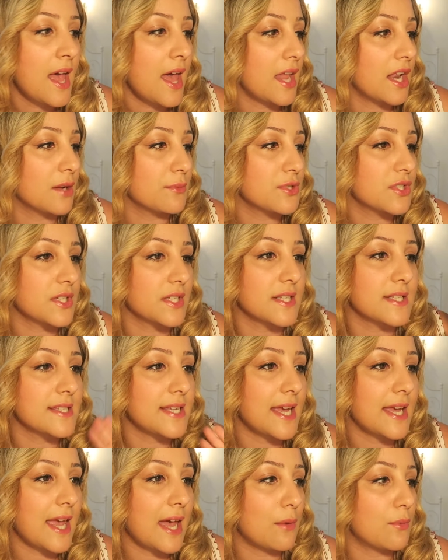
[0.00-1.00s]
and I'm just going to
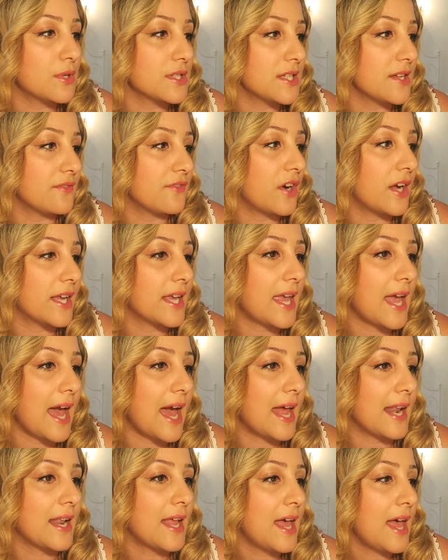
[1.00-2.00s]
take out whatever I
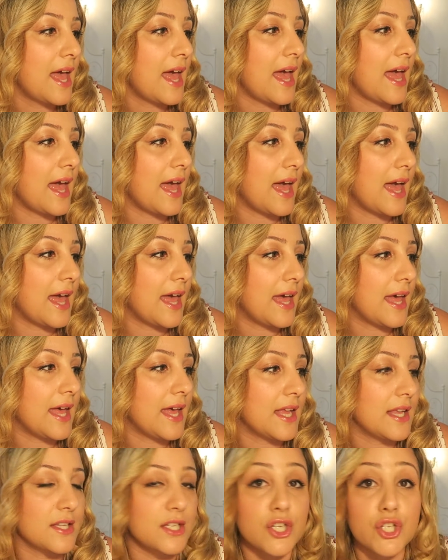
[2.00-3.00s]
can
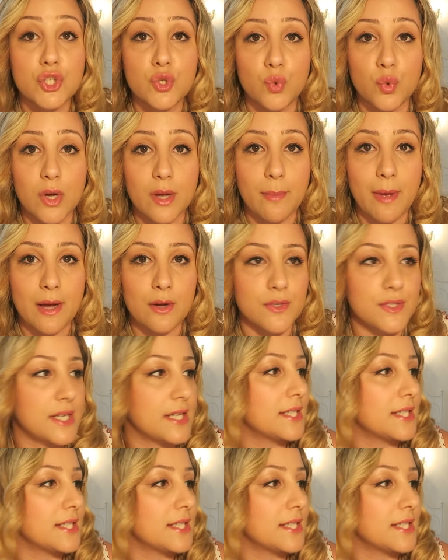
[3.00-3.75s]
and talk about